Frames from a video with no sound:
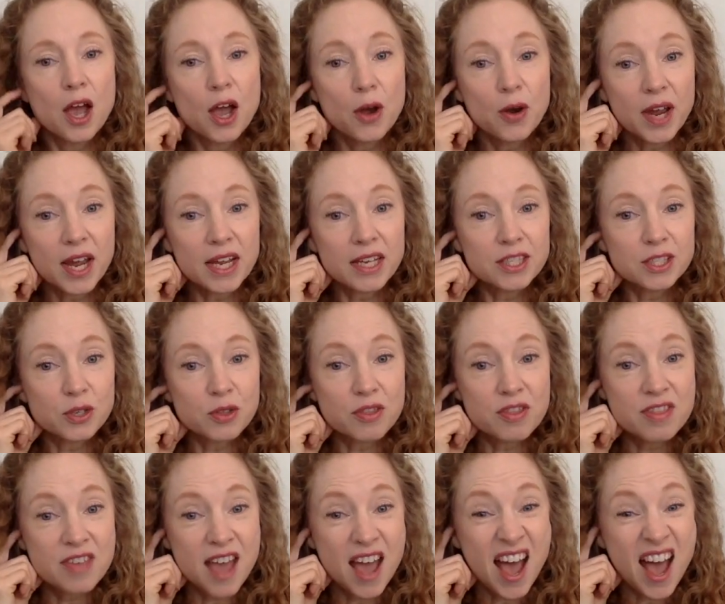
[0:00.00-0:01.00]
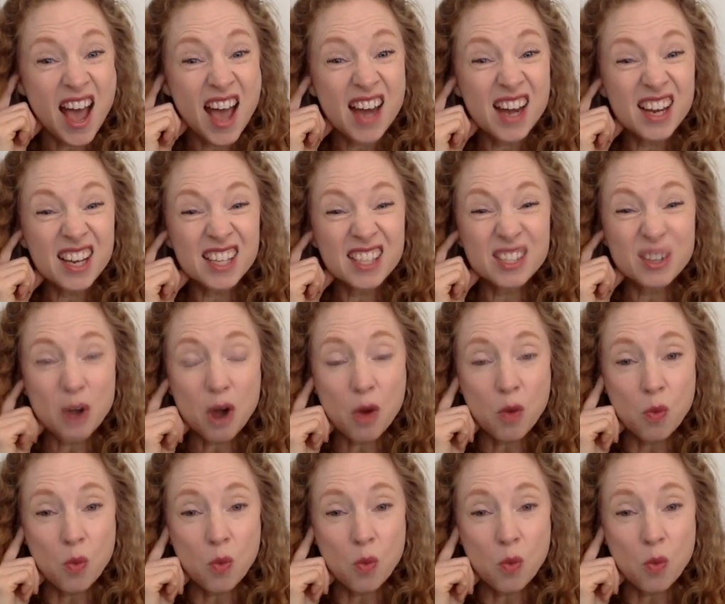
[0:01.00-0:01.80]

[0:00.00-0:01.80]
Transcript: Okay, so that is a